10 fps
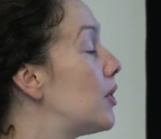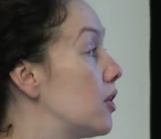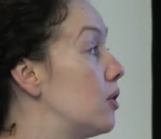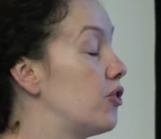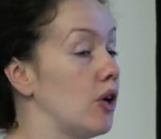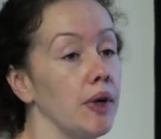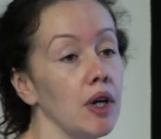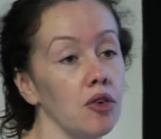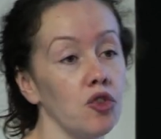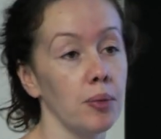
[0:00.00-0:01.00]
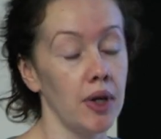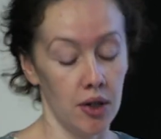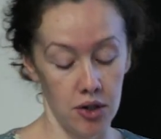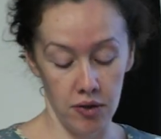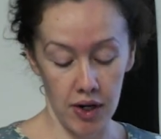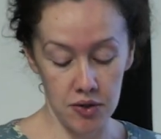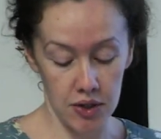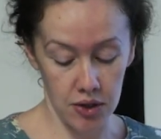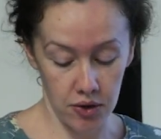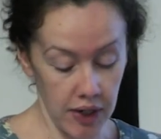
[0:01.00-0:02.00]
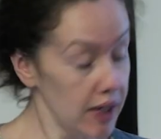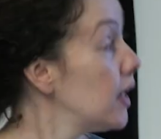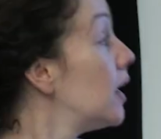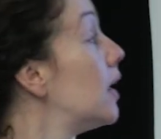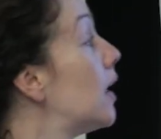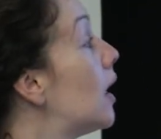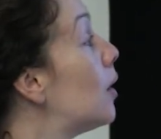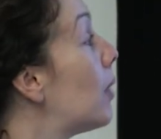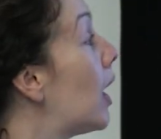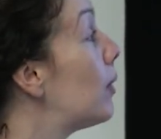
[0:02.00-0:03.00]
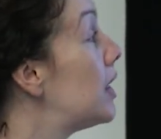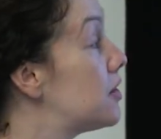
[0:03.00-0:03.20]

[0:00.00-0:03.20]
So following on from my undergraduate degree, I went